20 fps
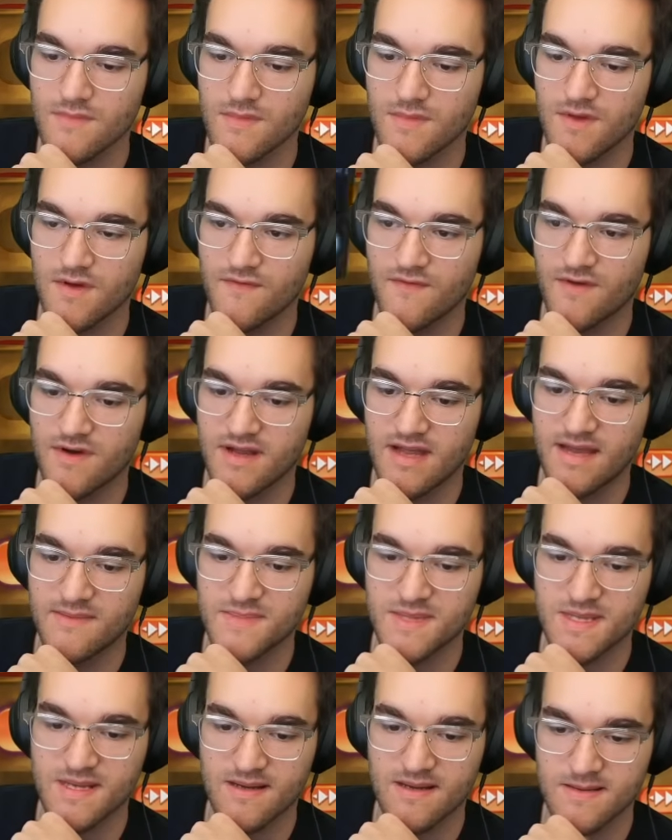for game
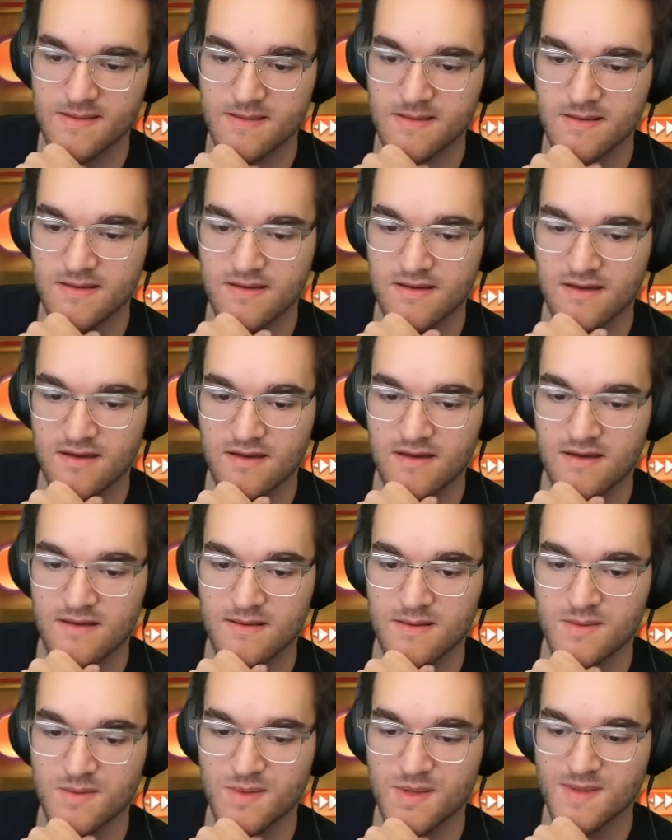6.
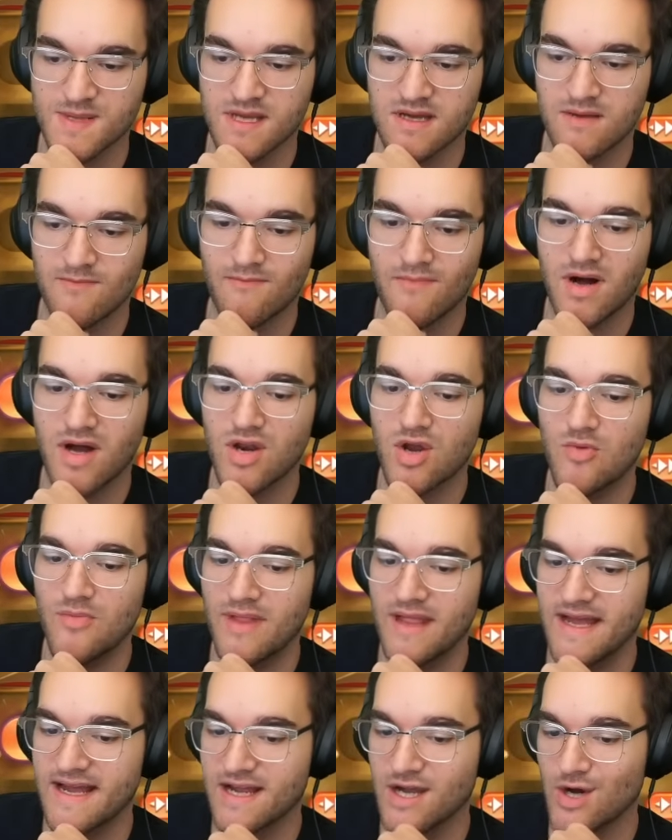It was a mono
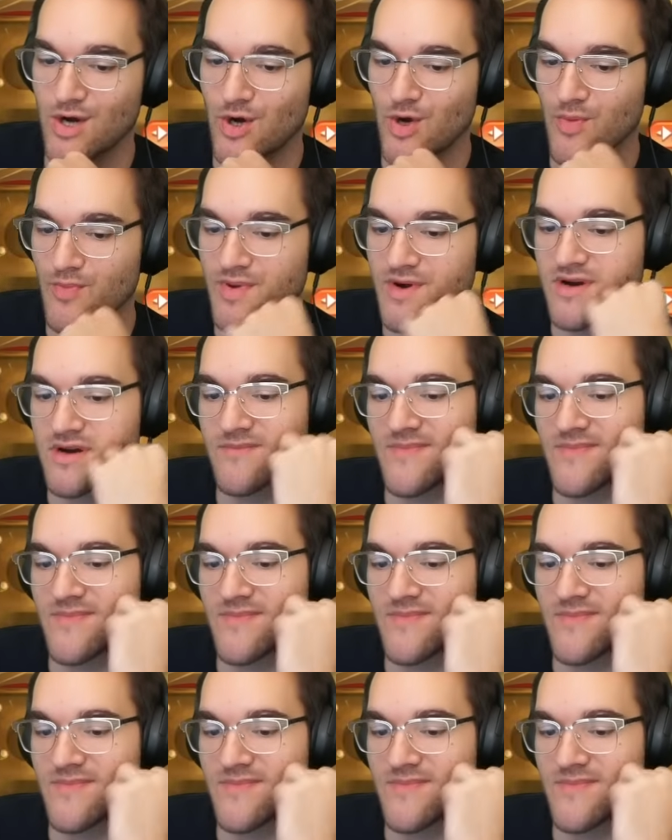black opener,